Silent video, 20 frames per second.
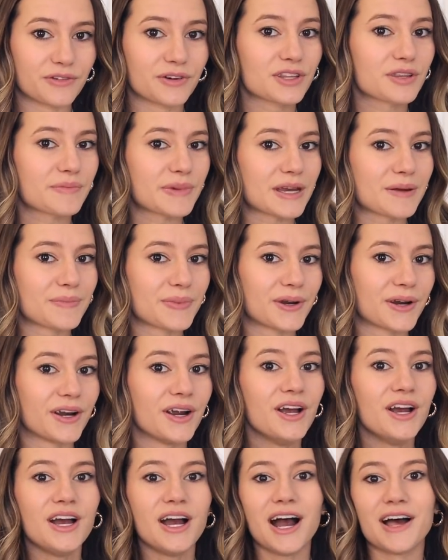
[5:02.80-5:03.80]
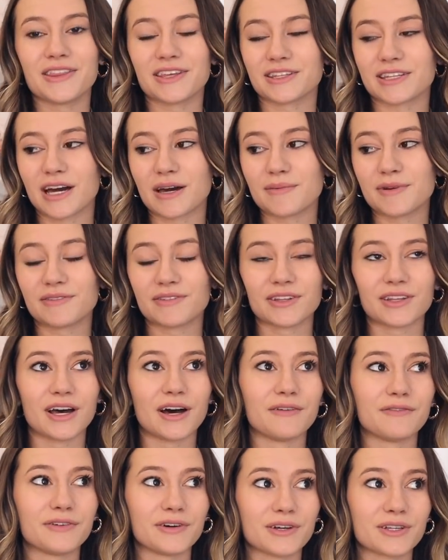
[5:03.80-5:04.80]
for the paper, I think that would be really
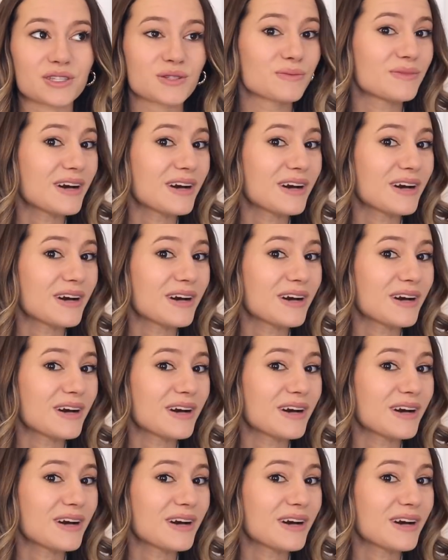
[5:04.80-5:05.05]
helpful as